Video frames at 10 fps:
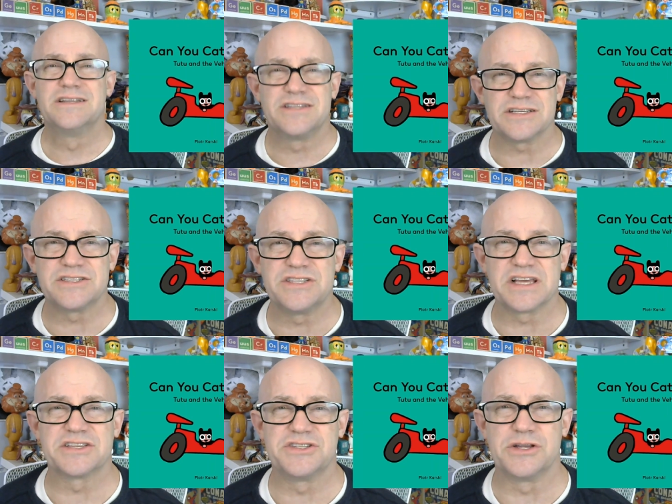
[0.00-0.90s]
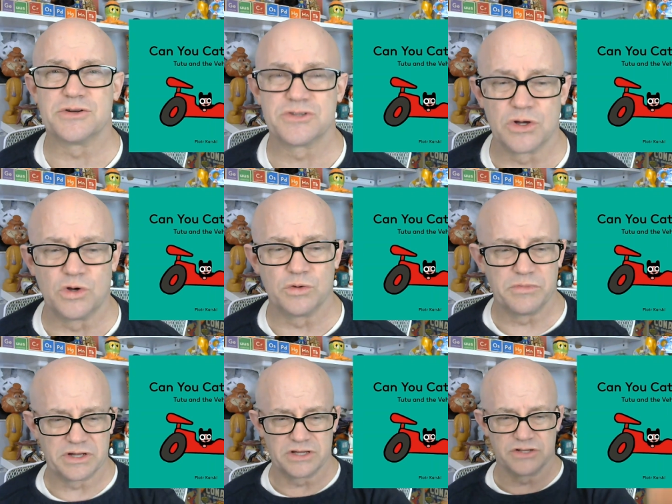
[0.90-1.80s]
to six years old
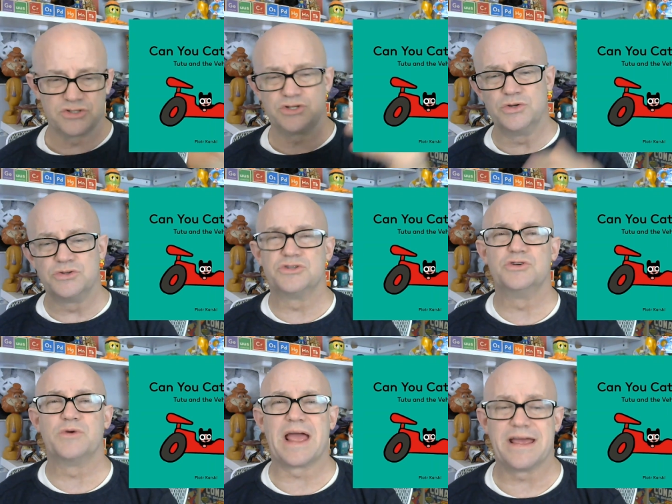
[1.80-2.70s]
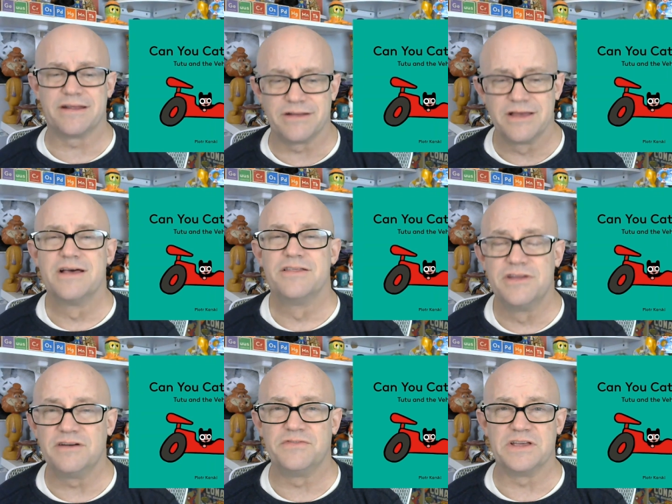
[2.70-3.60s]
because Tutu and
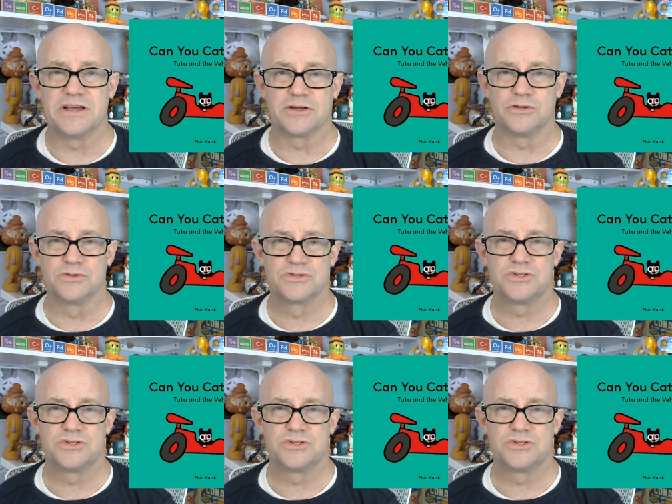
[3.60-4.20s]
the vehicles,